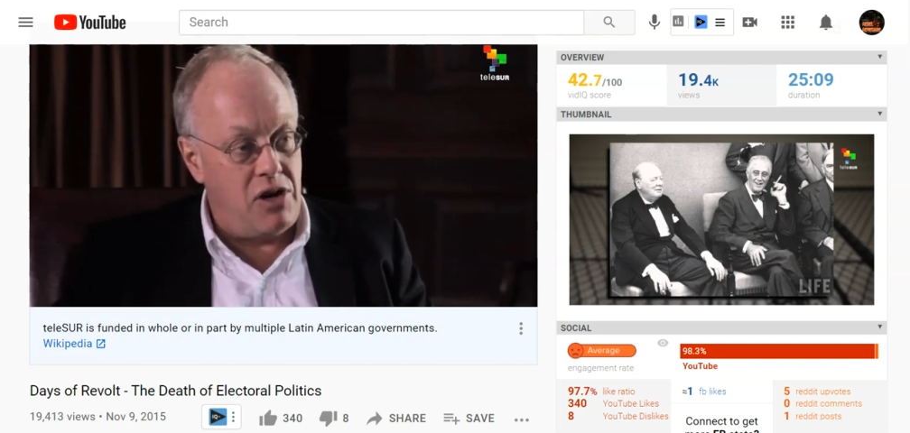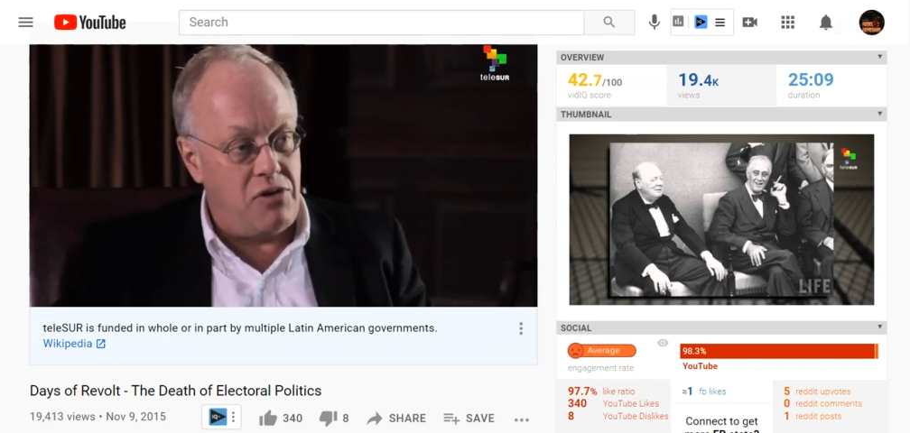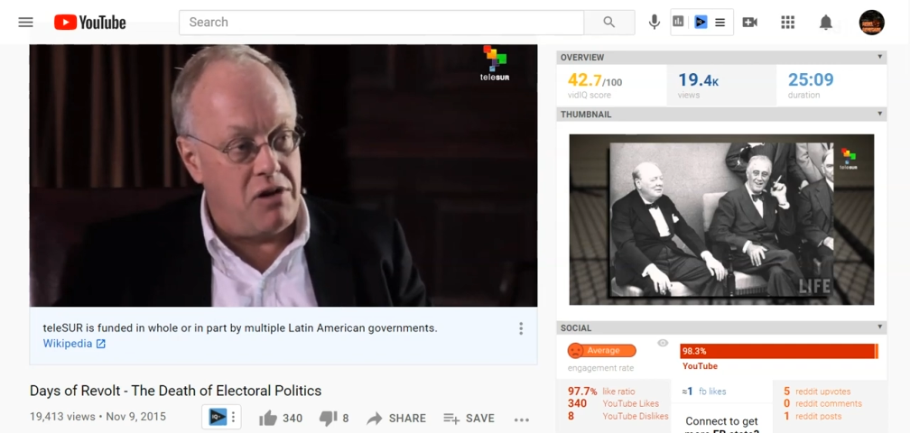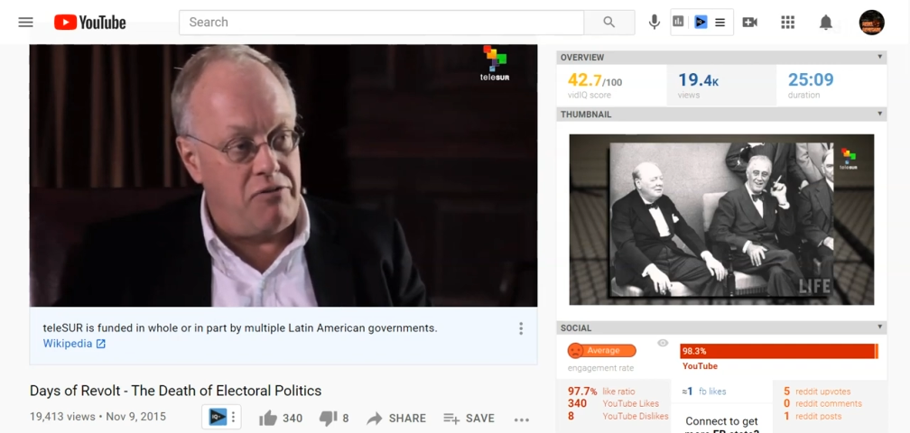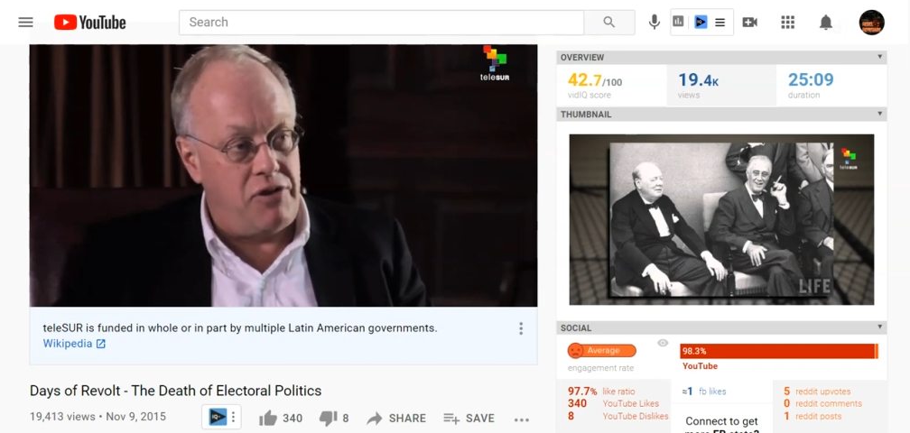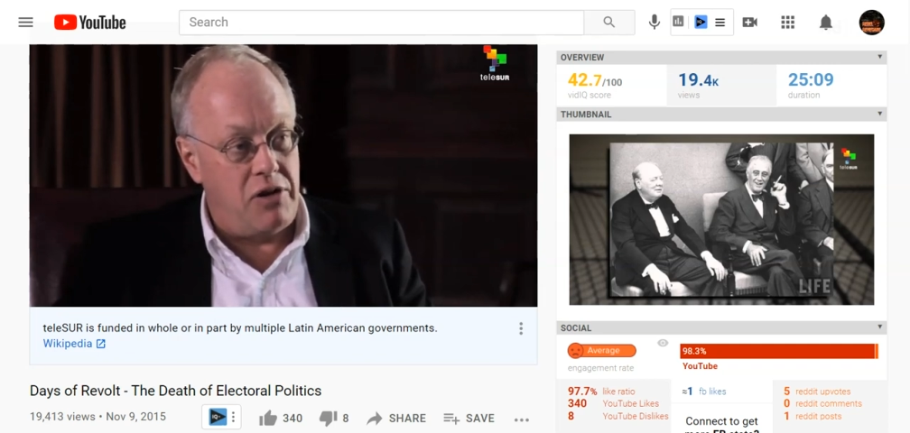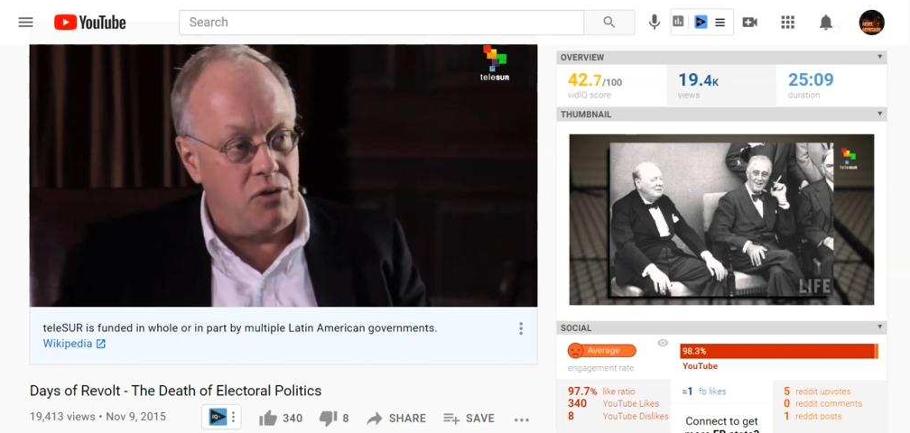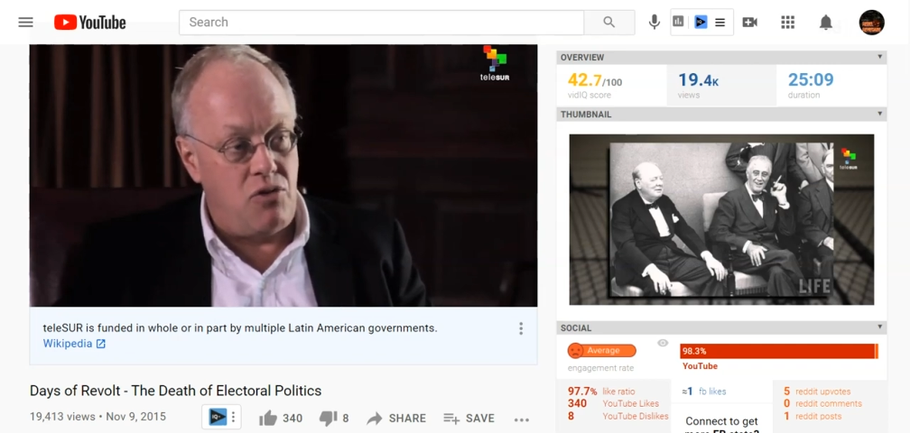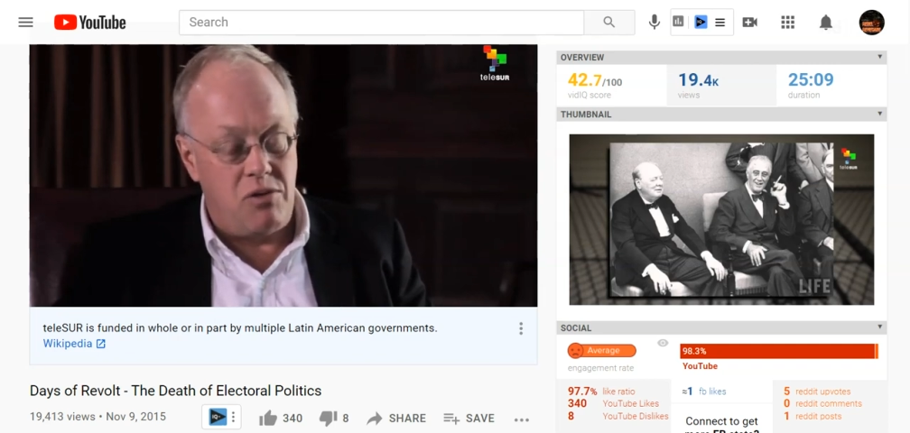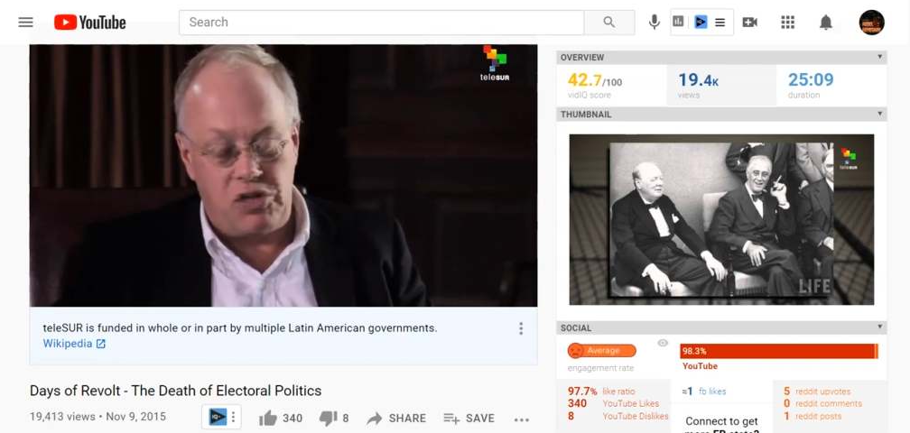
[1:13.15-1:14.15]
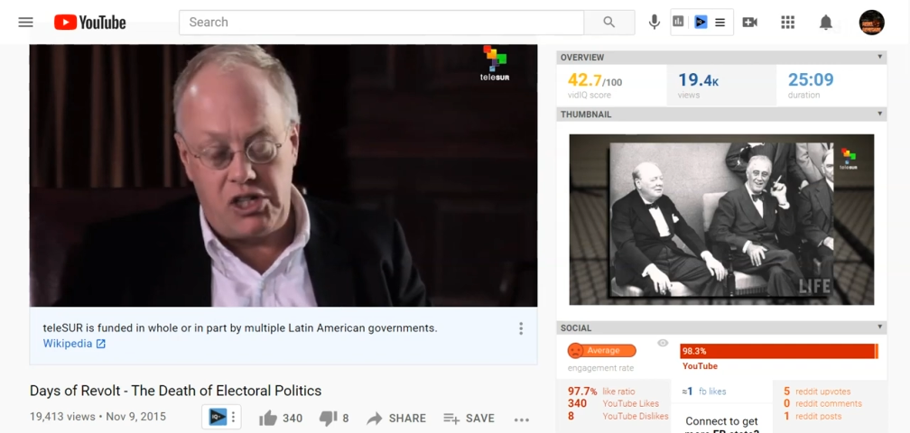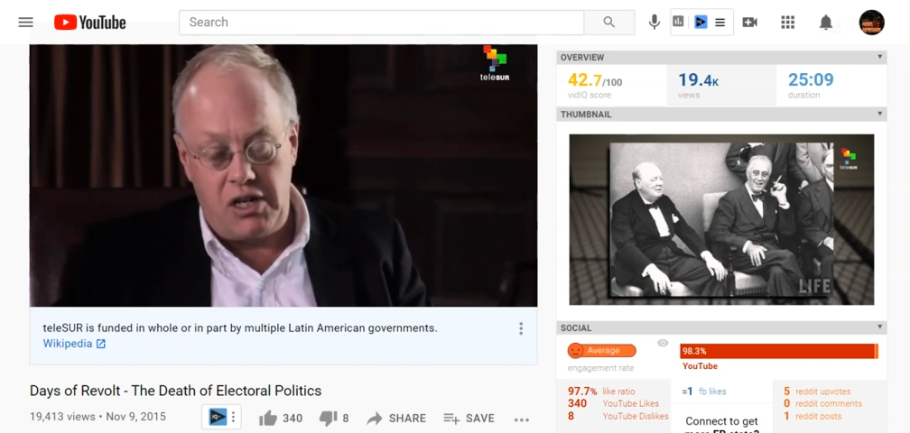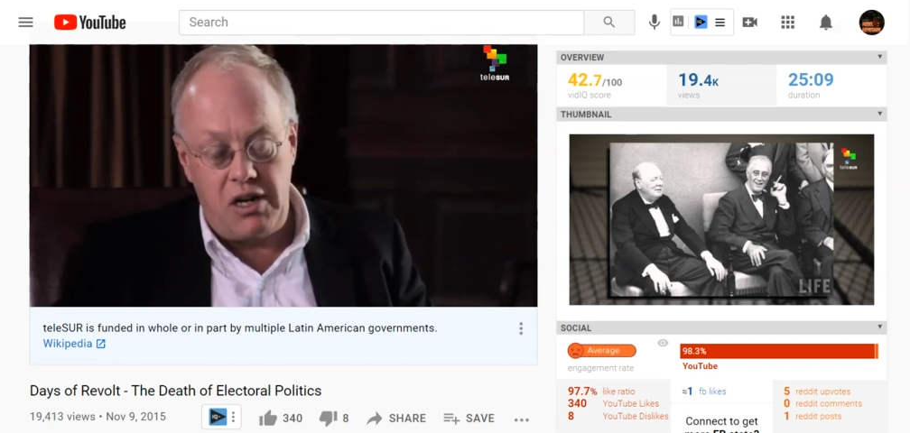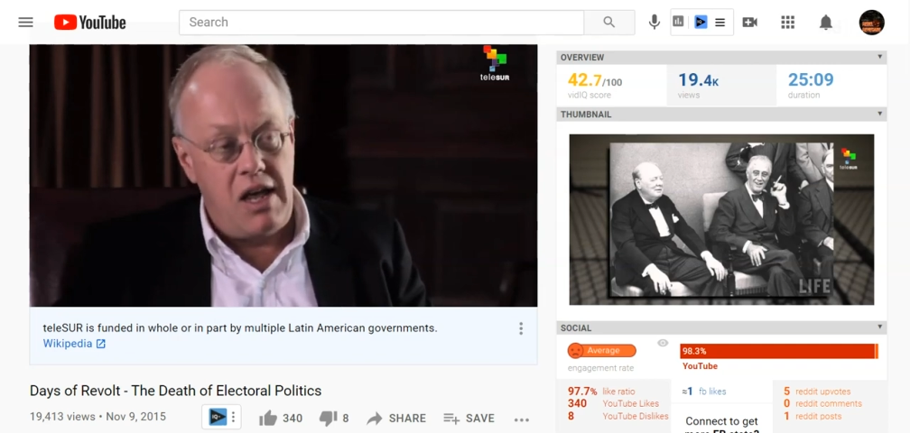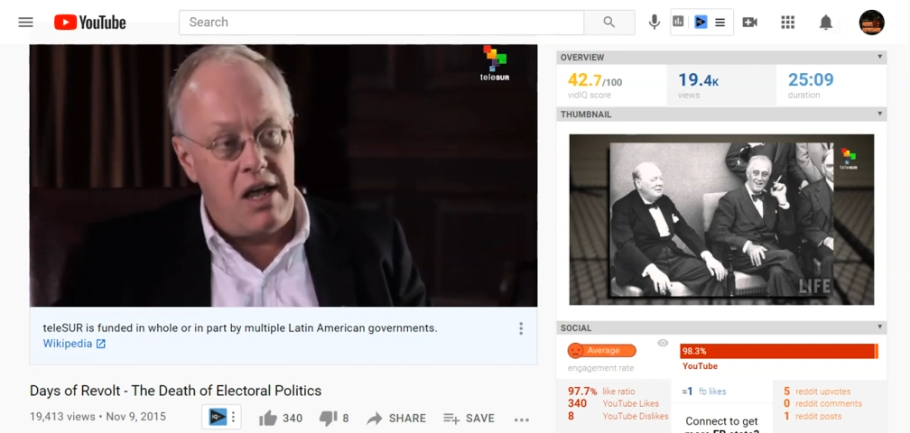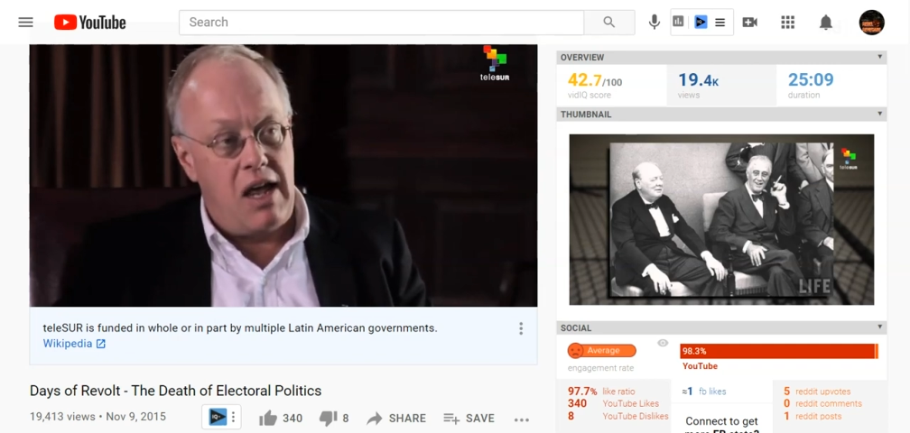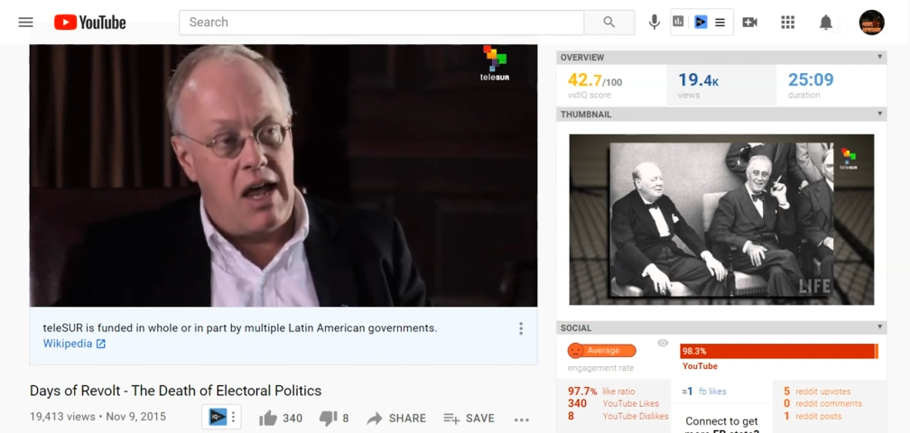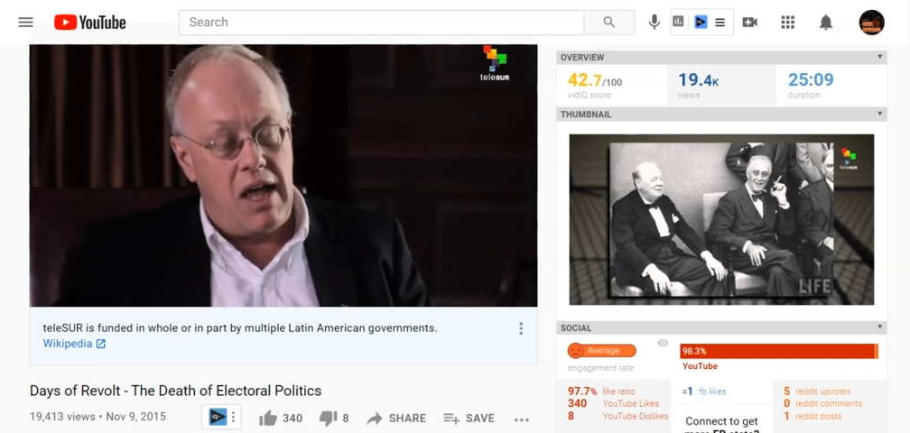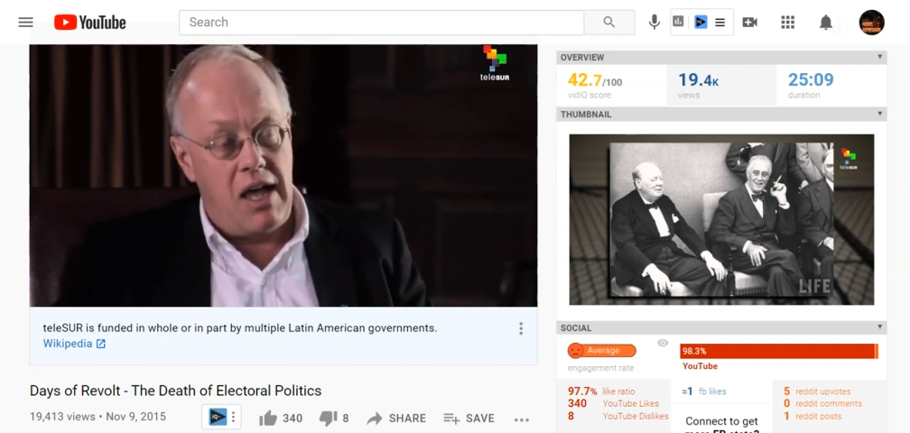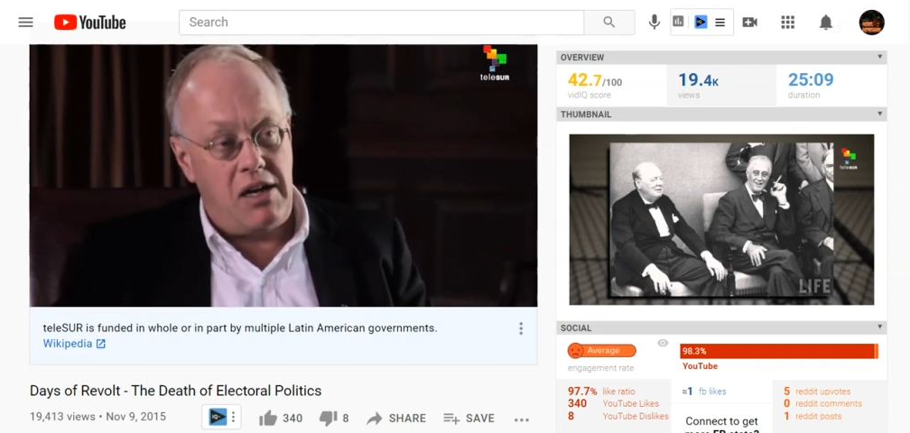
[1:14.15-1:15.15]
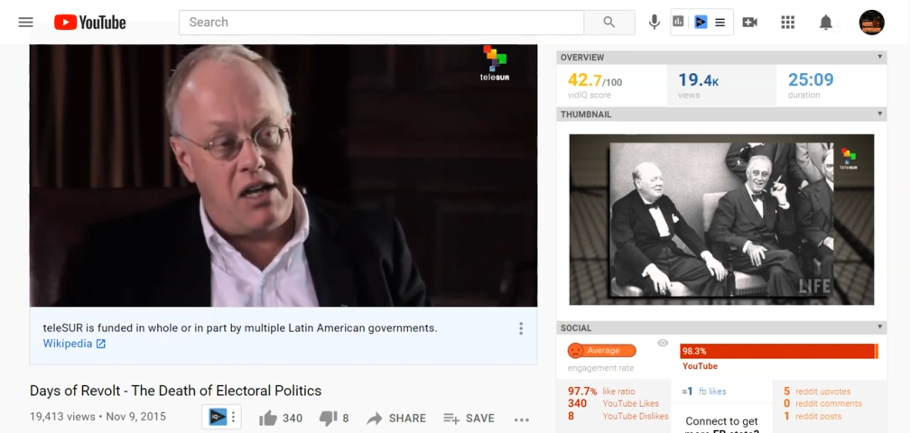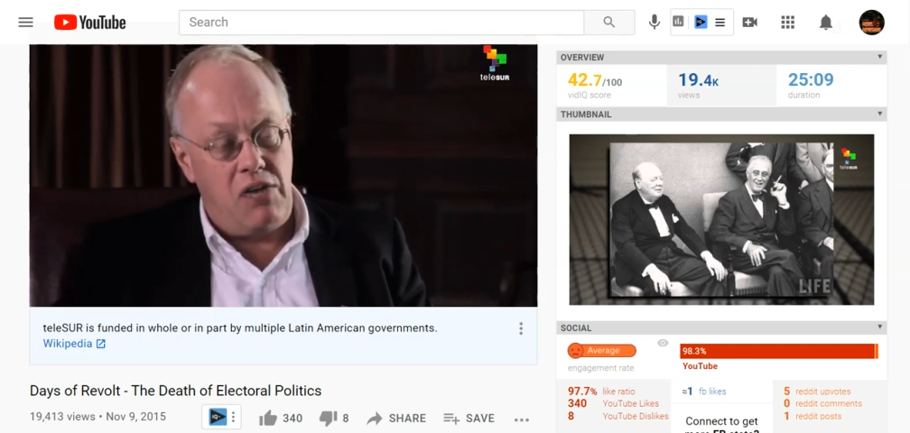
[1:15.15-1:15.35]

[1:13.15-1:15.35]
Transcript: we don't confront the war machine, and